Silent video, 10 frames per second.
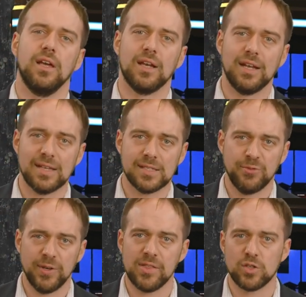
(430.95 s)
A
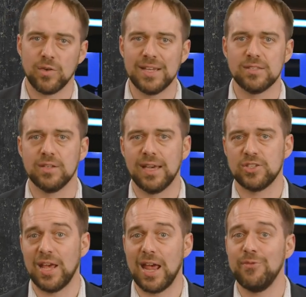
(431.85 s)
classifier that tries to
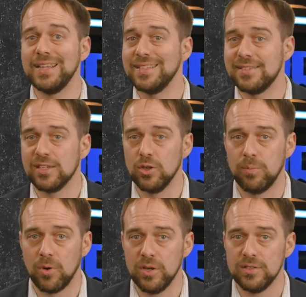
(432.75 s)
catch every insecure
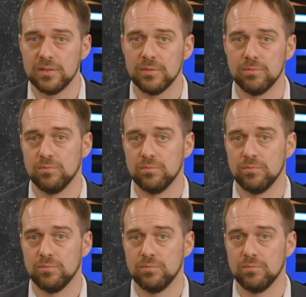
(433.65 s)
point